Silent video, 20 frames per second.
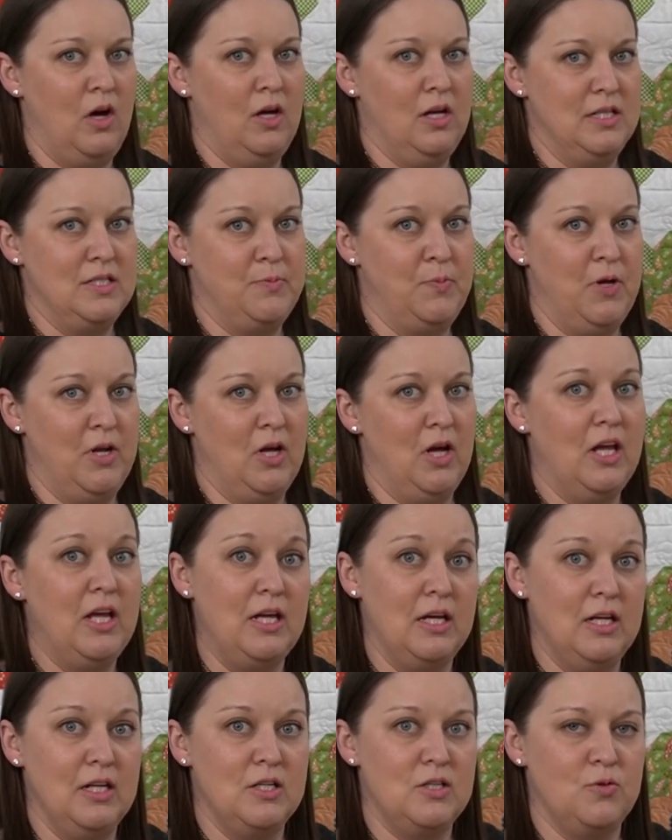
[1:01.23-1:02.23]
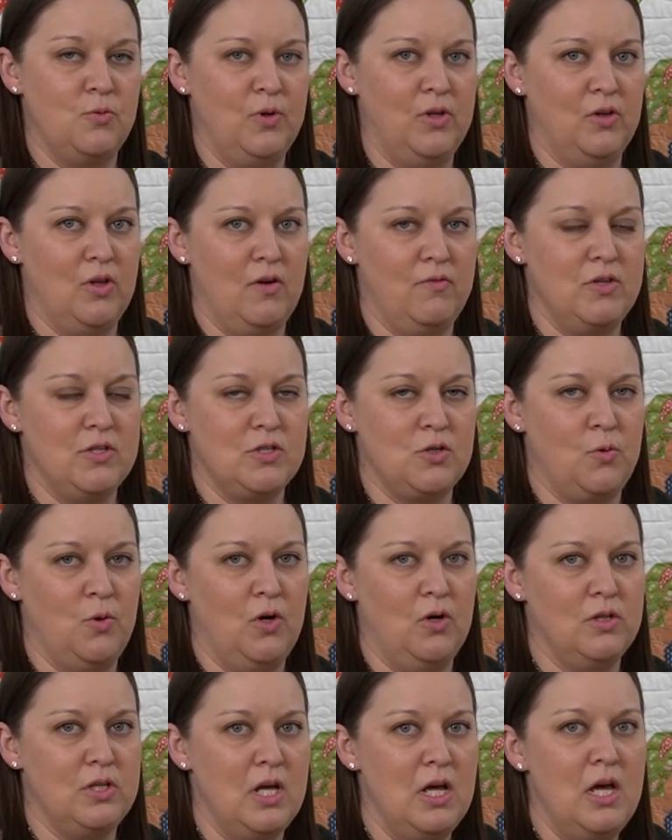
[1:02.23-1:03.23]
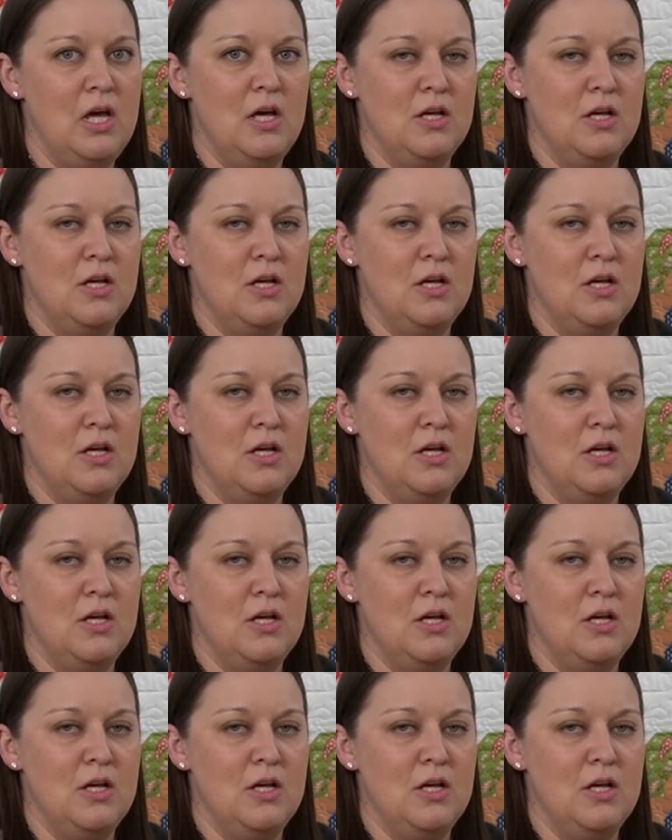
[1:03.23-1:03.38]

It's been a hit. We love this quilt.